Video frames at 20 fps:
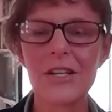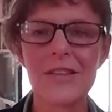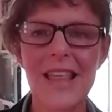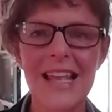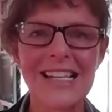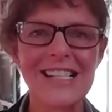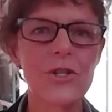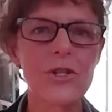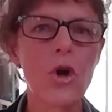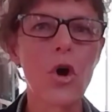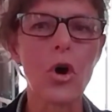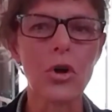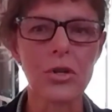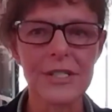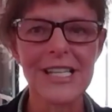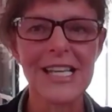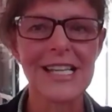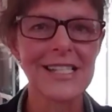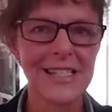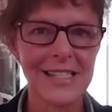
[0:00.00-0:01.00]
is
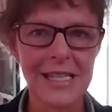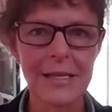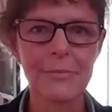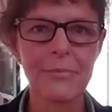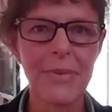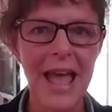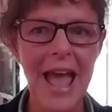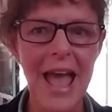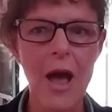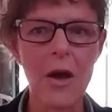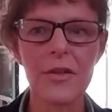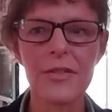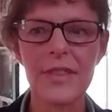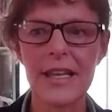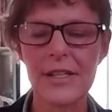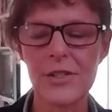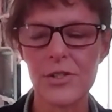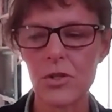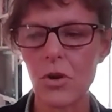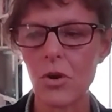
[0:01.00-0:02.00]
contesting power,
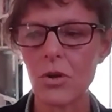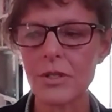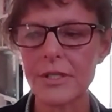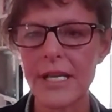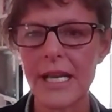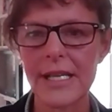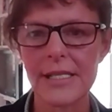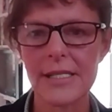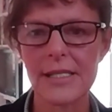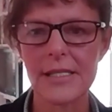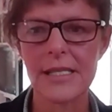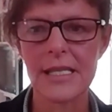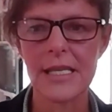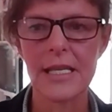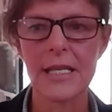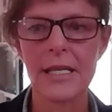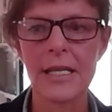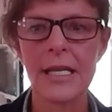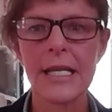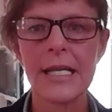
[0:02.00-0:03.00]
that is
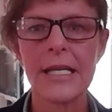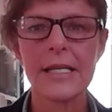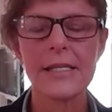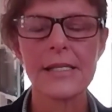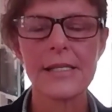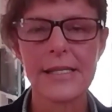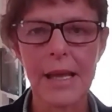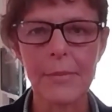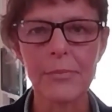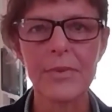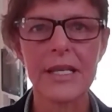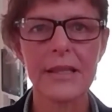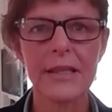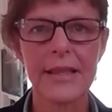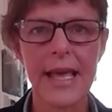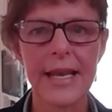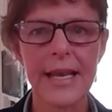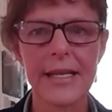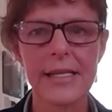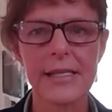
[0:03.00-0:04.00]
contesting something
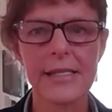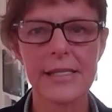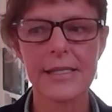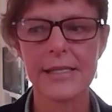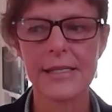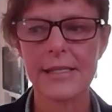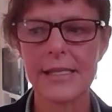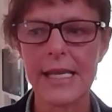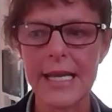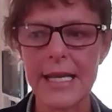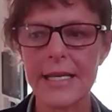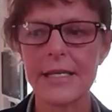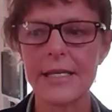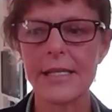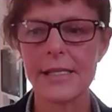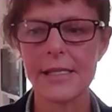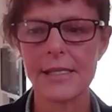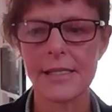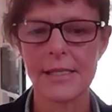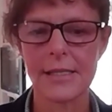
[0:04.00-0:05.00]
that is seen
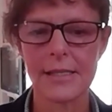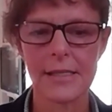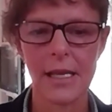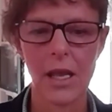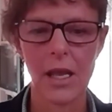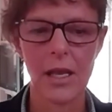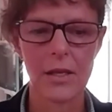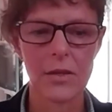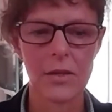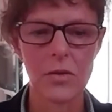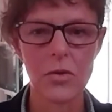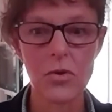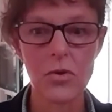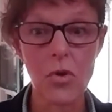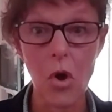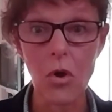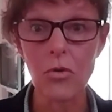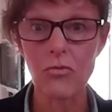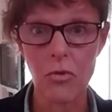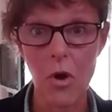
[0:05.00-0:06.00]
as
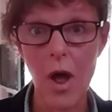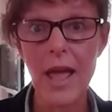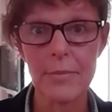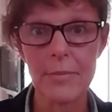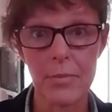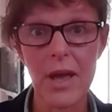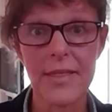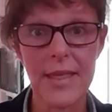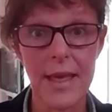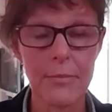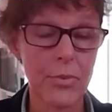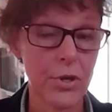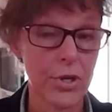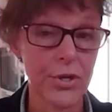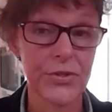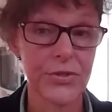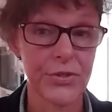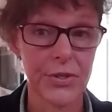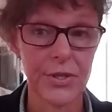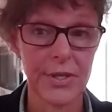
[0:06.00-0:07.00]
not right by that
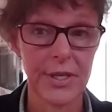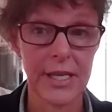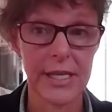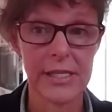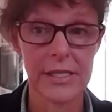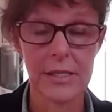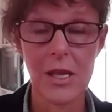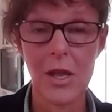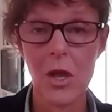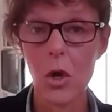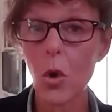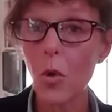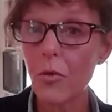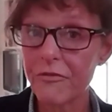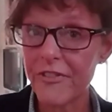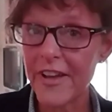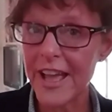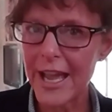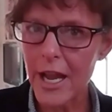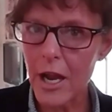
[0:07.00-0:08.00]
person, is
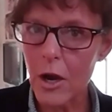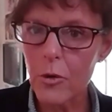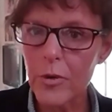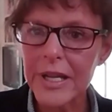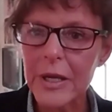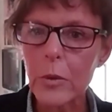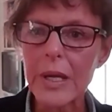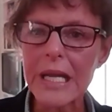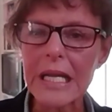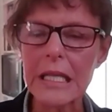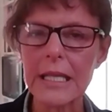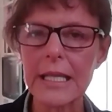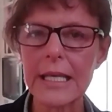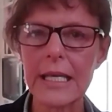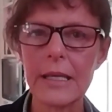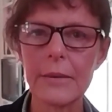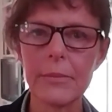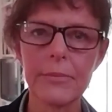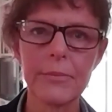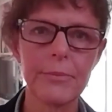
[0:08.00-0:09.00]
very
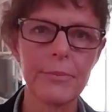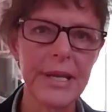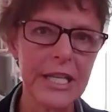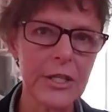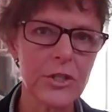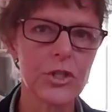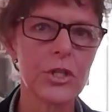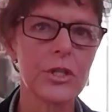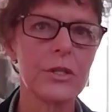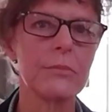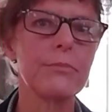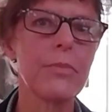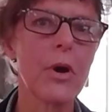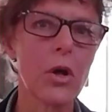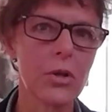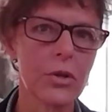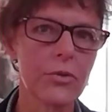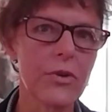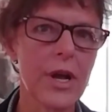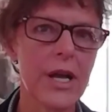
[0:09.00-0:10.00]
quickly pictured and
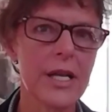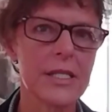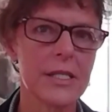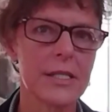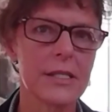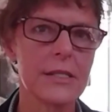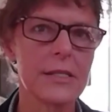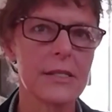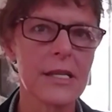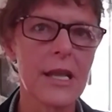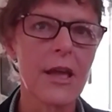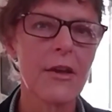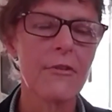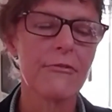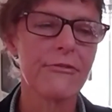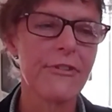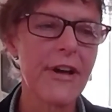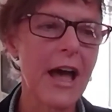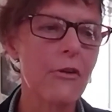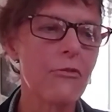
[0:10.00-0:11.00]
polarized as
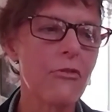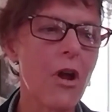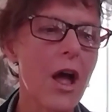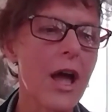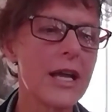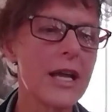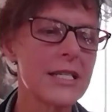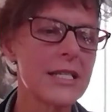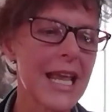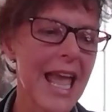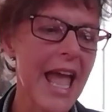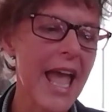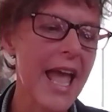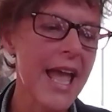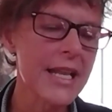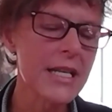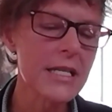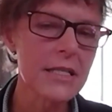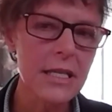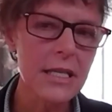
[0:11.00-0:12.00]
far right.
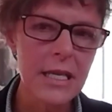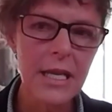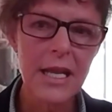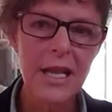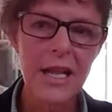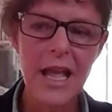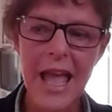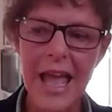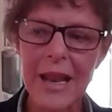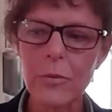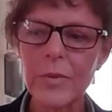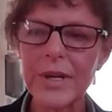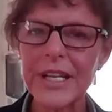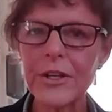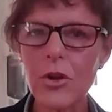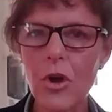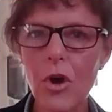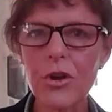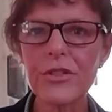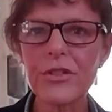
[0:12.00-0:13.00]
And we
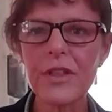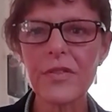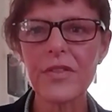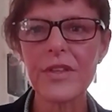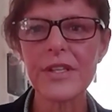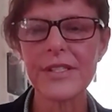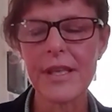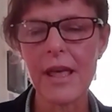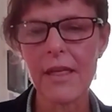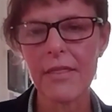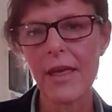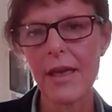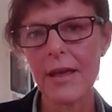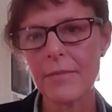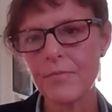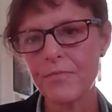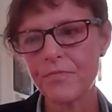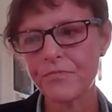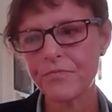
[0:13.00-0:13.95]
know that there's other